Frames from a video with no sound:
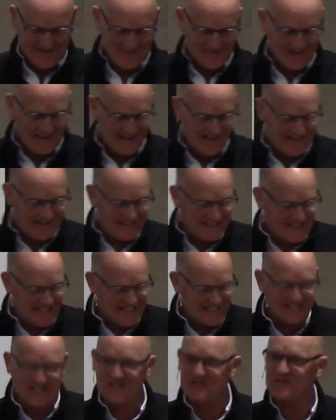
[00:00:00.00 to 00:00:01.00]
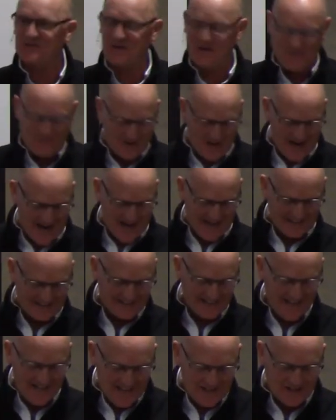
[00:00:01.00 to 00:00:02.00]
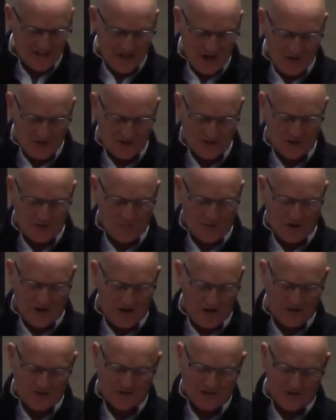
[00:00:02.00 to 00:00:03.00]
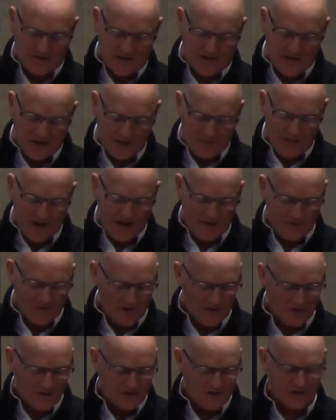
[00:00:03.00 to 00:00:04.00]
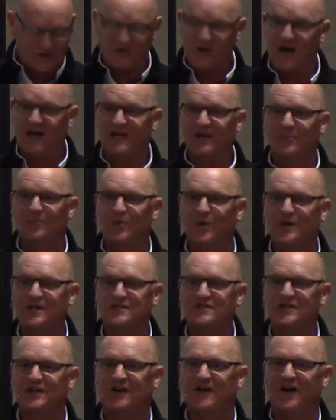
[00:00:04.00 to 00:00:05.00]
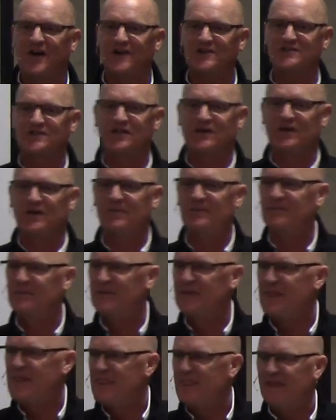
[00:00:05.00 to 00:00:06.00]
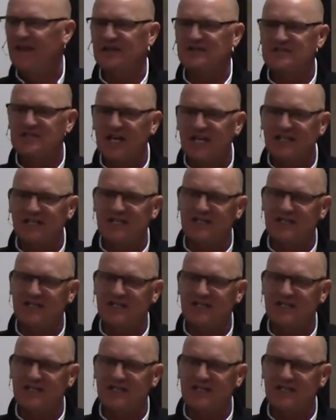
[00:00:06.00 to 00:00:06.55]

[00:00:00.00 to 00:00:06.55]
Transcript: But Jesus replied, Let us go somewhere else to the nearby villages so I can preach there also. Now, check